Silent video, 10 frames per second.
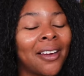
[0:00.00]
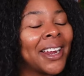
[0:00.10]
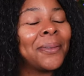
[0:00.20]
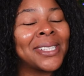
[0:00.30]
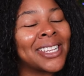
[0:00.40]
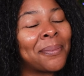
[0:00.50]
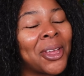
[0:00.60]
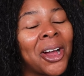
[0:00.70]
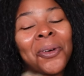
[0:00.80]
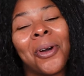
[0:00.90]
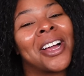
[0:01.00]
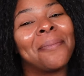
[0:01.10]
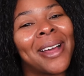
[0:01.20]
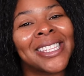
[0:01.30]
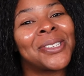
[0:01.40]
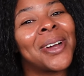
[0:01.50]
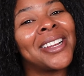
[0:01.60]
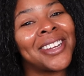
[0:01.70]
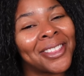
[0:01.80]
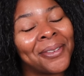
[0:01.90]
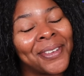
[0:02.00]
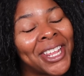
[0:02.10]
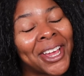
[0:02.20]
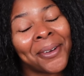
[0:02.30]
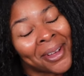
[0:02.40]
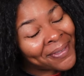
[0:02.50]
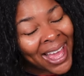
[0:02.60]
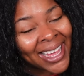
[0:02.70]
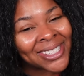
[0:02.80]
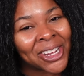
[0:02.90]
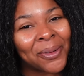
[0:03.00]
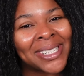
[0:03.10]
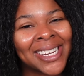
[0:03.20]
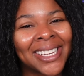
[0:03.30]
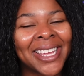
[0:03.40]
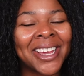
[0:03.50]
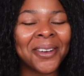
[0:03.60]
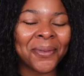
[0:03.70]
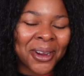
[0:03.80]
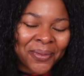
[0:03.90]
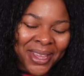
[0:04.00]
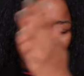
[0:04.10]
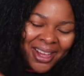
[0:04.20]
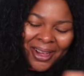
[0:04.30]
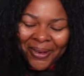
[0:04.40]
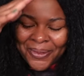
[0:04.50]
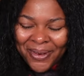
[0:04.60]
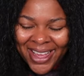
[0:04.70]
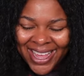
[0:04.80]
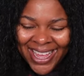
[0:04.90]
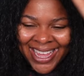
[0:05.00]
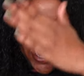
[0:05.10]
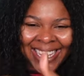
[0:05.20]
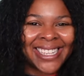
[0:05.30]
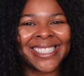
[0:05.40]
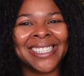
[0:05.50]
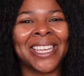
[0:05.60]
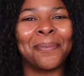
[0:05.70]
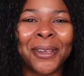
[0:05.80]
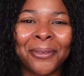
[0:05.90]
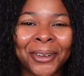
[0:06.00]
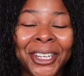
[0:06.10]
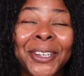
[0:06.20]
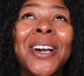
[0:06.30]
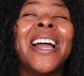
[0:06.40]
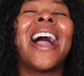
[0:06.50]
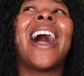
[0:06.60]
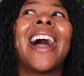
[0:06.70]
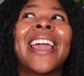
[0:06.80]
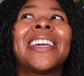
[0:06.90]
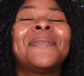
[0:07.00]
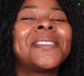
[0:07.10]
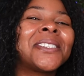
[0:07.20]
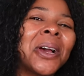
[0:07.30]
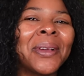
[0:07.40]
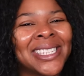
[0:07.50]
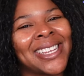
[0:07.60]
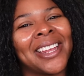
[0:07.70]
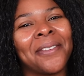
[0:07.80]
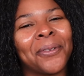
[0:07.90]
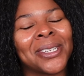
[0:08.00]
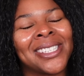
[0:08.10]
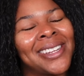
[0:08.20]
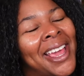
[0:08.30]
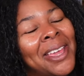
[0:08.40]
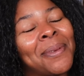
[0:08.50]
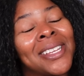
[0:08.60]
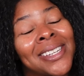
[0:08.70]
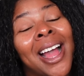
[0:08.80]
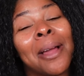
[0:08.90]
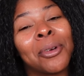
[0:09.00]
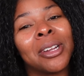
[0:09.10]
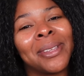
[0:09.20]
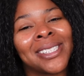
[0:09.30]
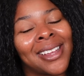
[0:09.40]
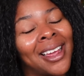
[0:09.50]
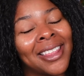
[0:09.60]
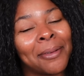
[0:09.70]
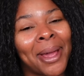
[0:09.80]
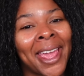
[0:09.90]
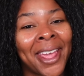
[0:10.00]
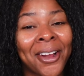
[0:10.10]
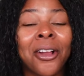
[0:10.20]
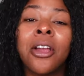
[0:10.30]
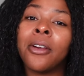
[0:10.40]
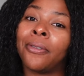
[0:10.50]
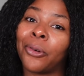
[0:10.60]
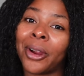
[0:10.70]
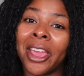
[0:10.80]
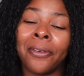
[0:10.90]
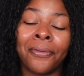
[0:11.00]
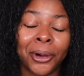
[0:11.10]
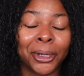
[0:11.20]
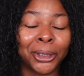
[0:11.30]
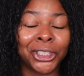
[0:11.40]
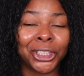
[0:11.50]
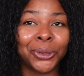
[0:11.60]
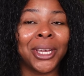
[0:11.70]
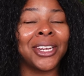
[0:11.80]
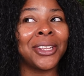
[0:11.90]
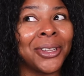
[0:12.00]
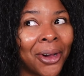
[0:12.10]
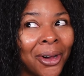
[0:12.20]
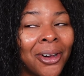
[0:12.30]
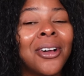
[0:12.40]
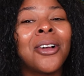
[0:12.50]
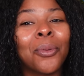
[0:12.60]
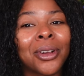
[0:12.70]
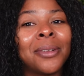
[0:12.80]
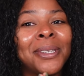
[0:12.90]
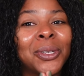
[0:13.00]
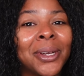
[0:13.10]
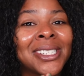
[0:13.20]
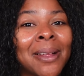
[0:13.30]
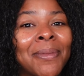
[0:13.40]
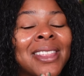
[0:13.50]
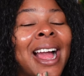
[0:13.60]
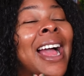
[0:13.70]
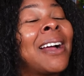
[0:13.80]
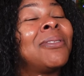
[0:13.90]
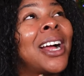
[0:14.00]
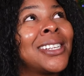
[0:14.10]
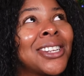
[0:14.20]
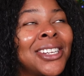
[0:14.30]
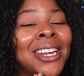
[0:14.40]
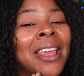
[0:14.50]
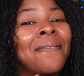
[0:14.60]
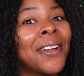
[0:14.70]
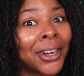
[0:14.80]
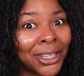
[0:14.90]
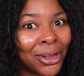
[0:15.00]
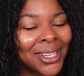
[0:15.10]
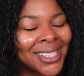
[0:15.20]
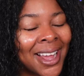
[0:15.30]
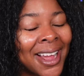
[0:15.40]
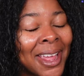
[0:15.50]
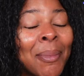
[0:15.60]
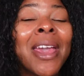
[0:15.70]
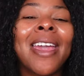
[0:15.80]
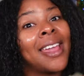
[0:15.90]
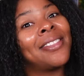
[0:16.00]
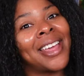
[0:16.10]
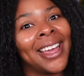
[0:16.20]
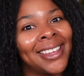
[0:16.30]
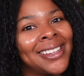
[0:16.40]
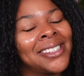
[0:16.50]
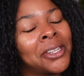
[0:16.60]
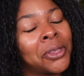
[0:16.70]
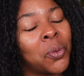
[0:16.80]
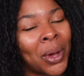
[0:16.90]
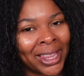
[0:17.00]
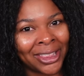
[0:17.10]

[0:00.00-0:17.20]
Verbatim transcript: All right, what's up, y'all? And welcome back to another video of As Always Aaliyah, where we always keep it real. I am so excited for today because I'm going to be styling my hair for a photo shoot, and y'all, we're going to be doing something that I have not done in a very long time, and that is the wet